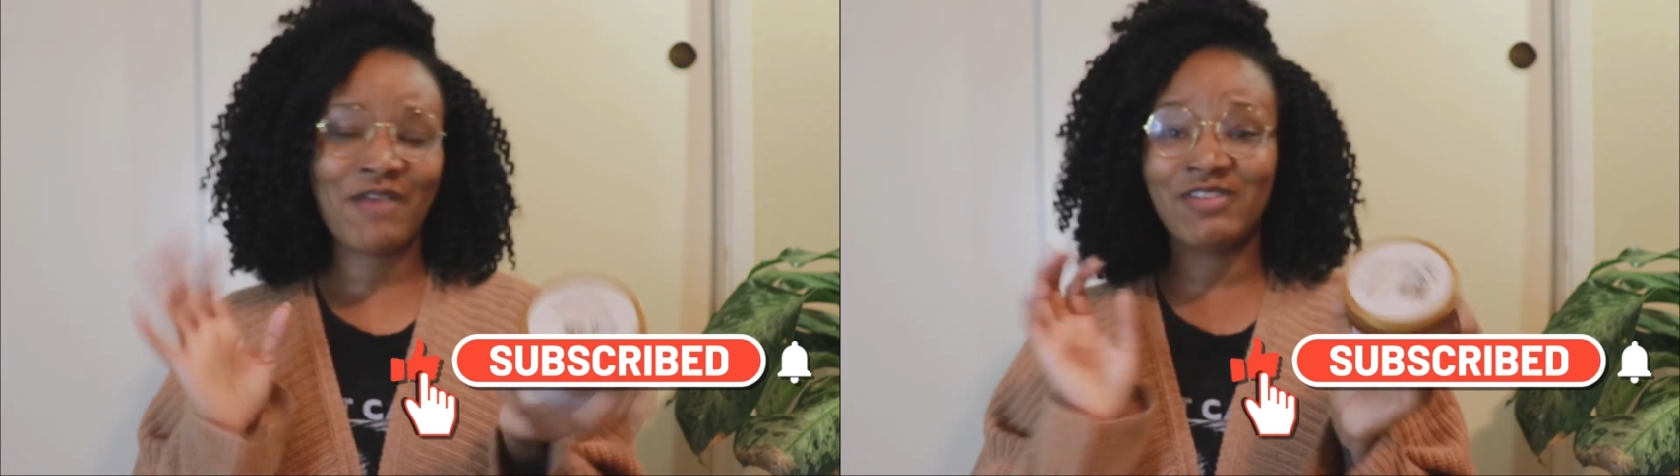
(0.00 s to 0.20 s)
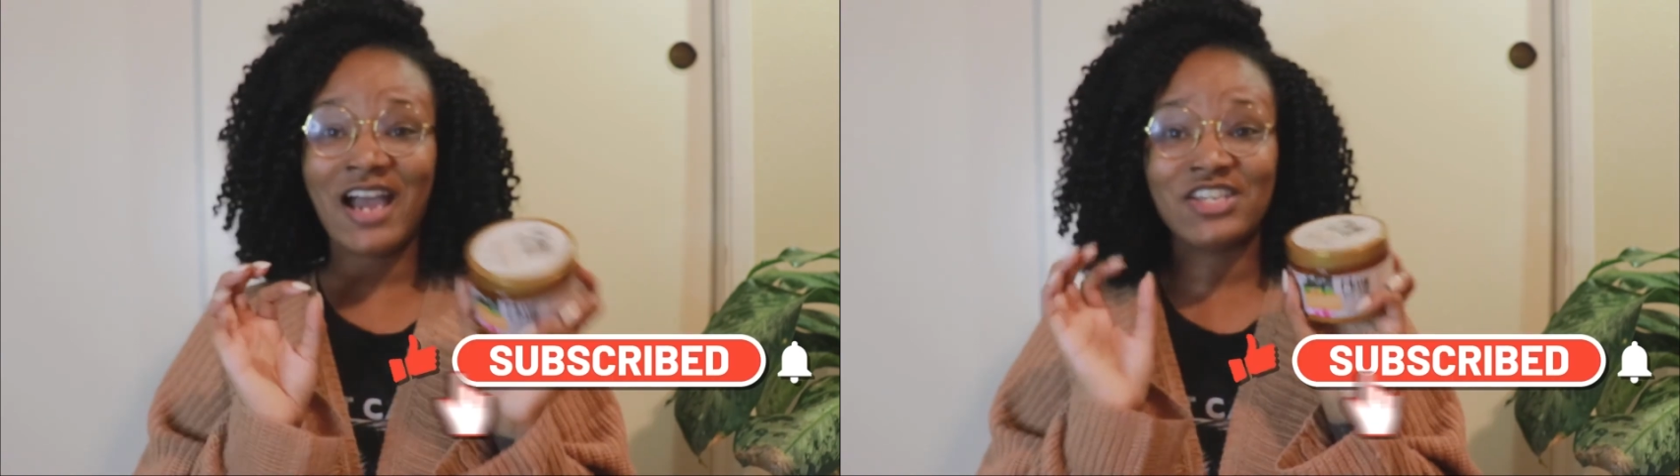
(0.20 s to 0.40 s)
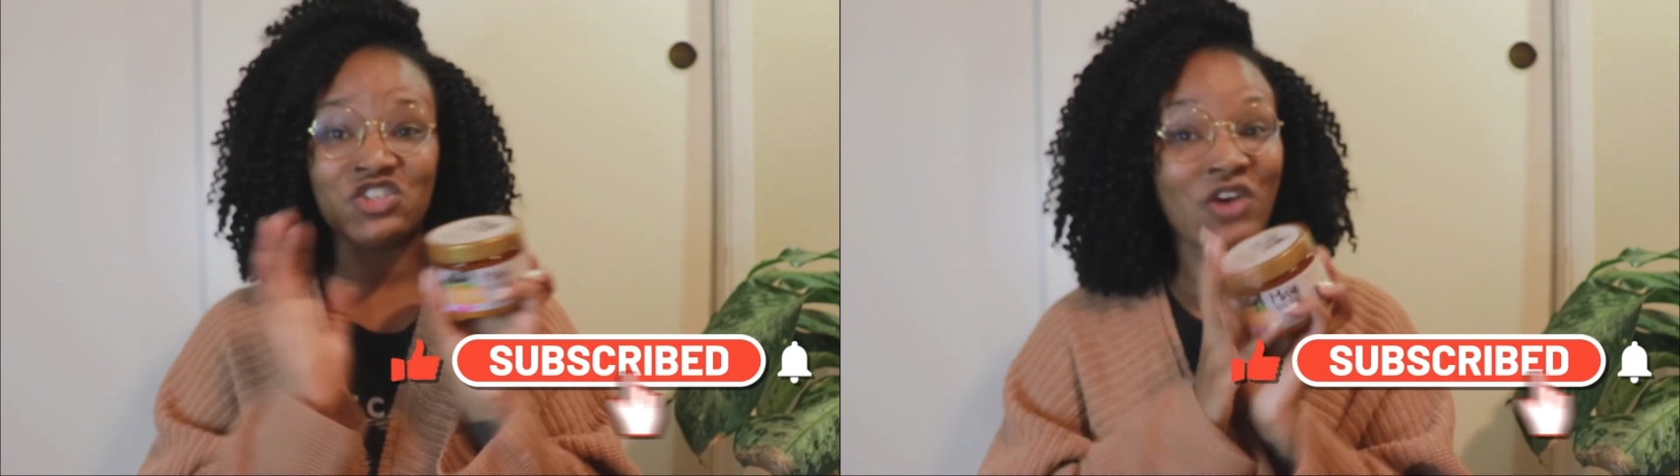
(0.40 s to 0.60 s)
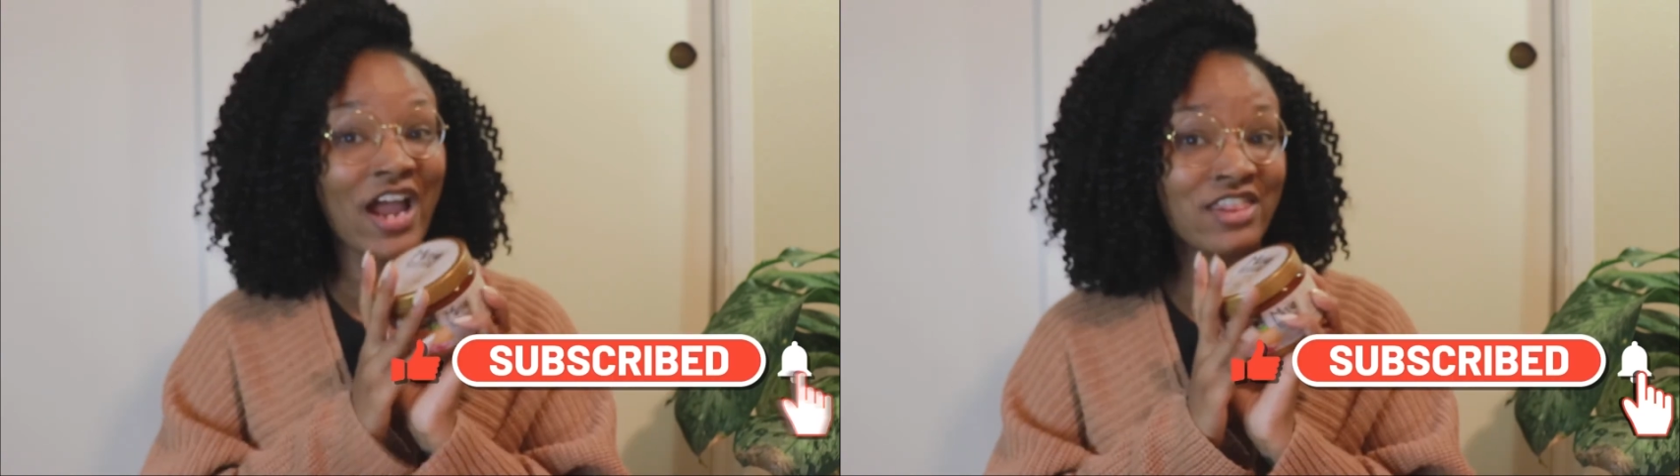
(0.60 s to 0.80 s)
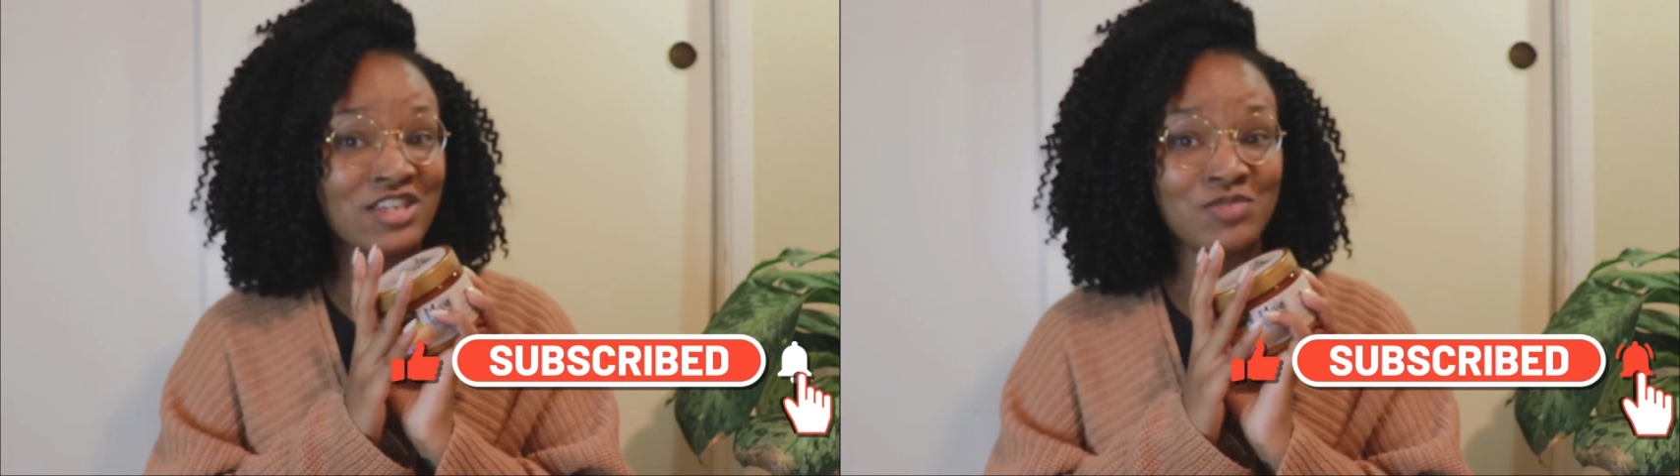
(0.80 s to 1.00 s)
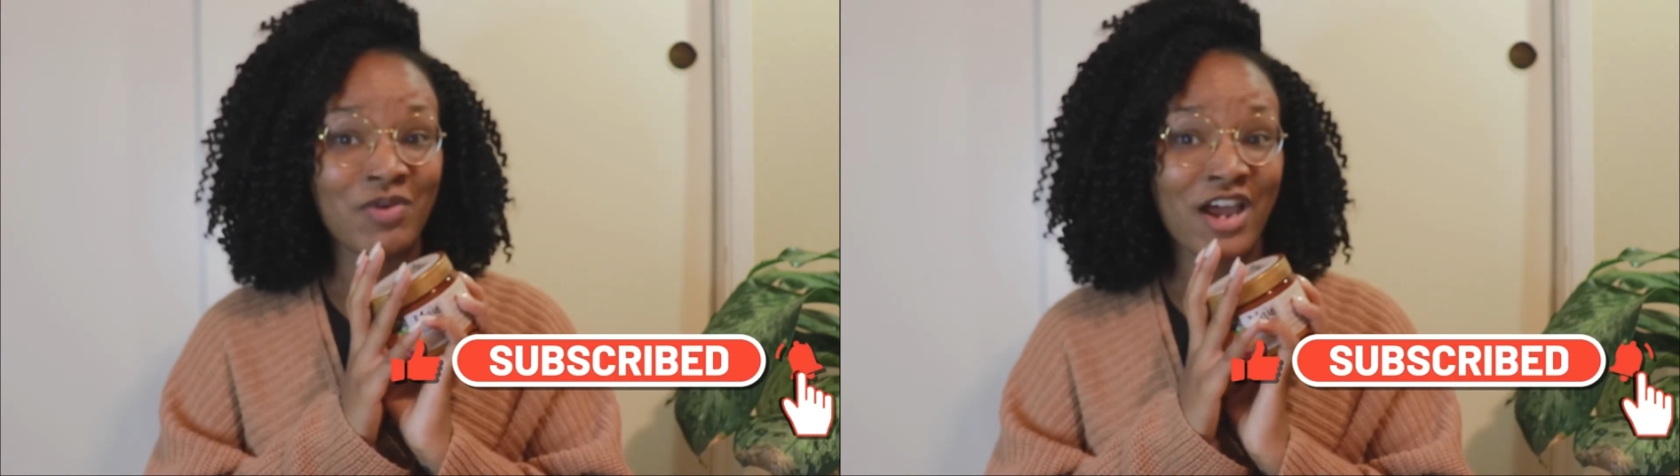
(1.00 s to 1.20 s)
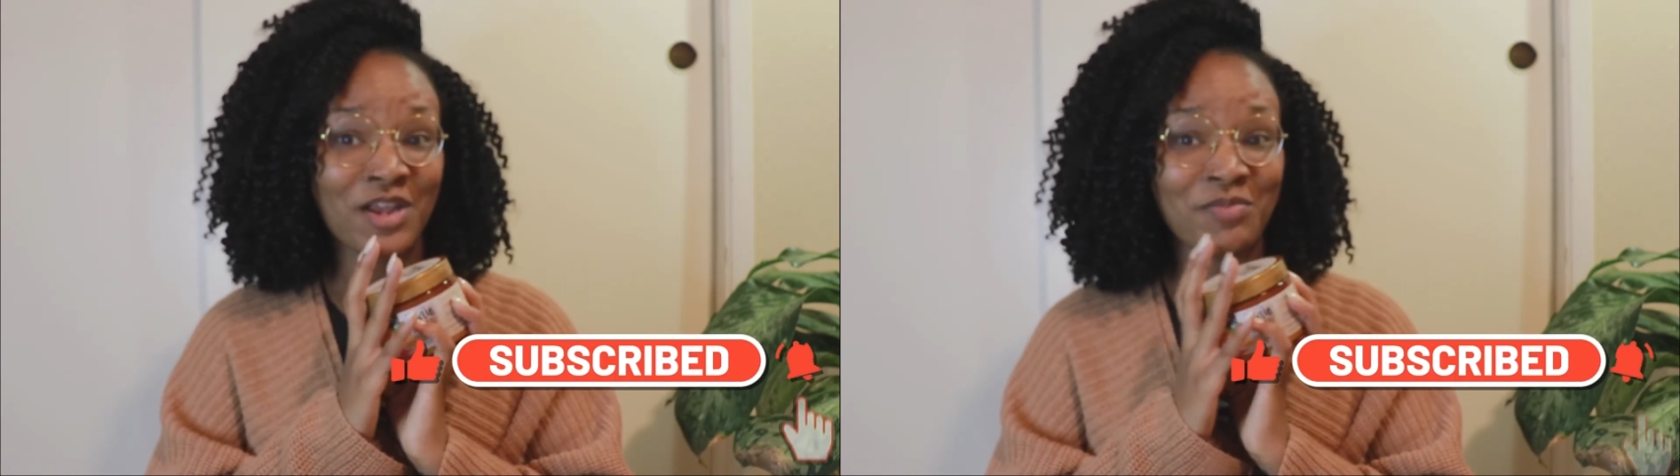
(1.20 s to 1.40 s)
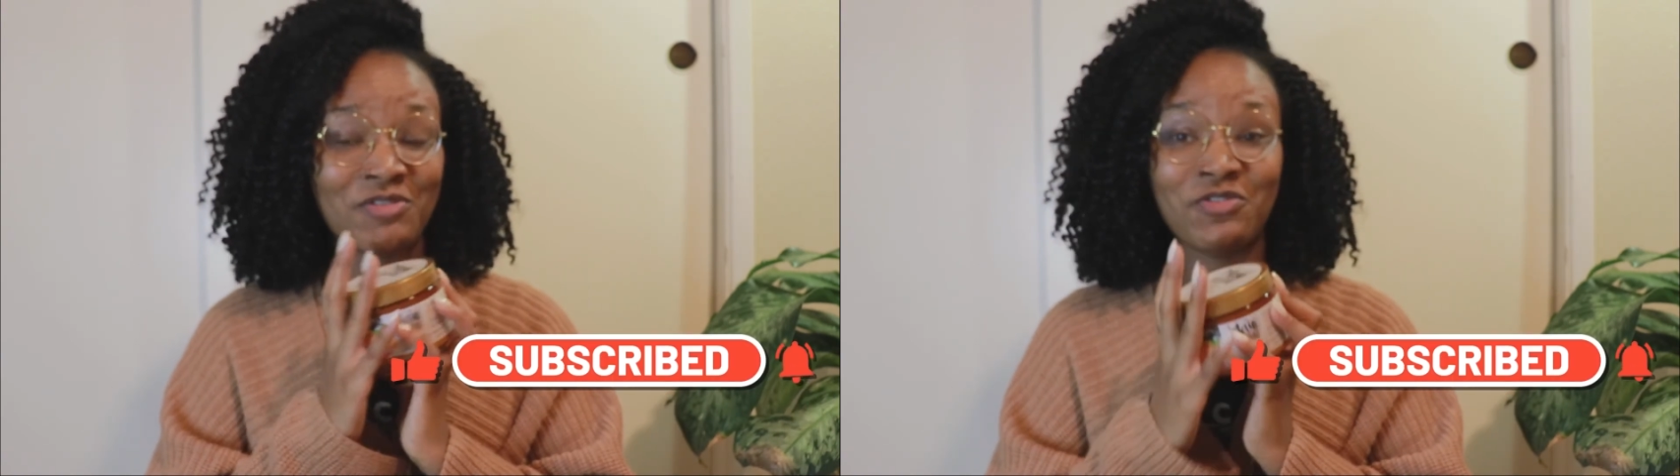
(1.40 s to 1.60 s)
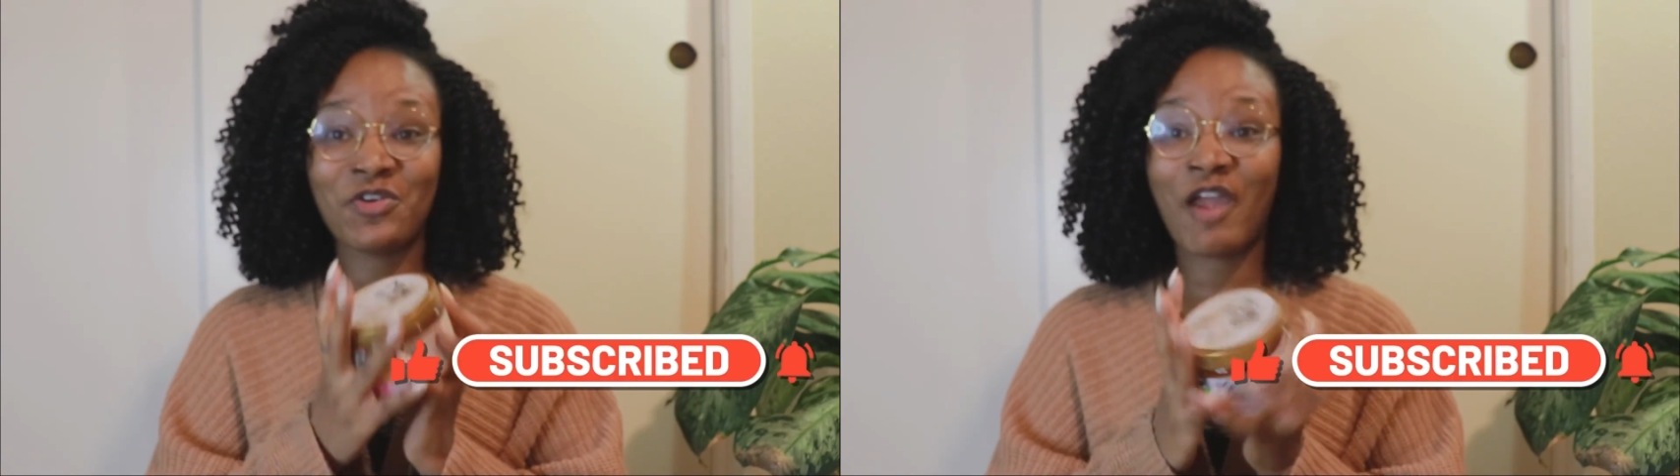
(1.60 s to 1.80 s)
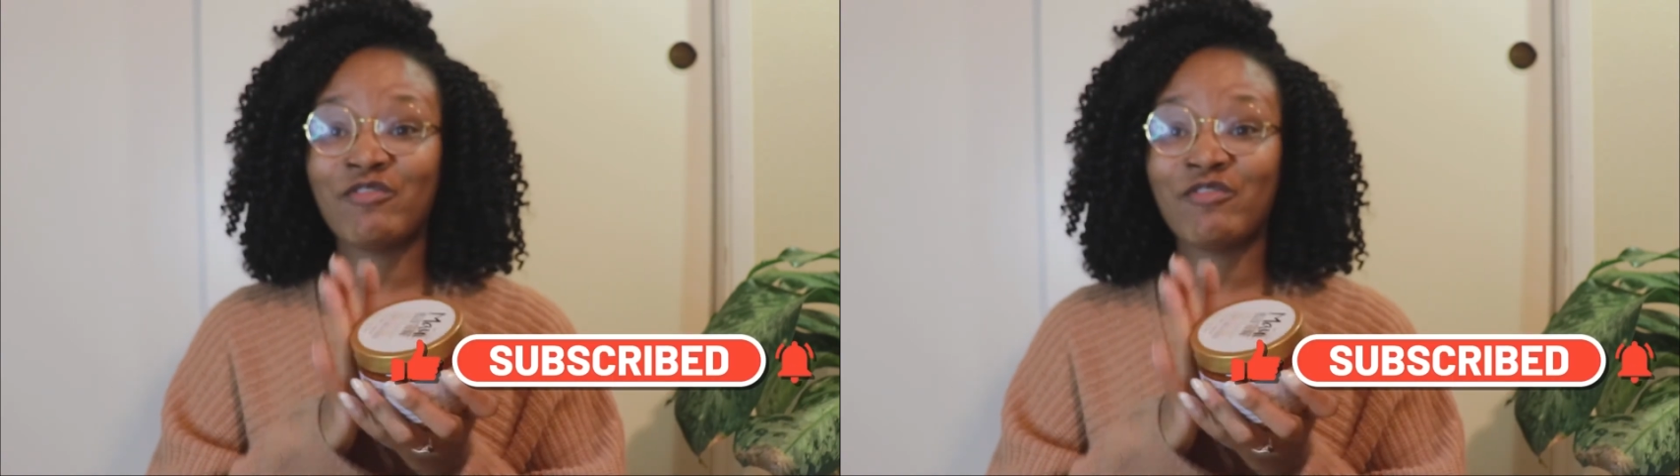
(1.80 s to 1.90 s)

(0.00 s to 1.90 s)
have you guys tried this product before?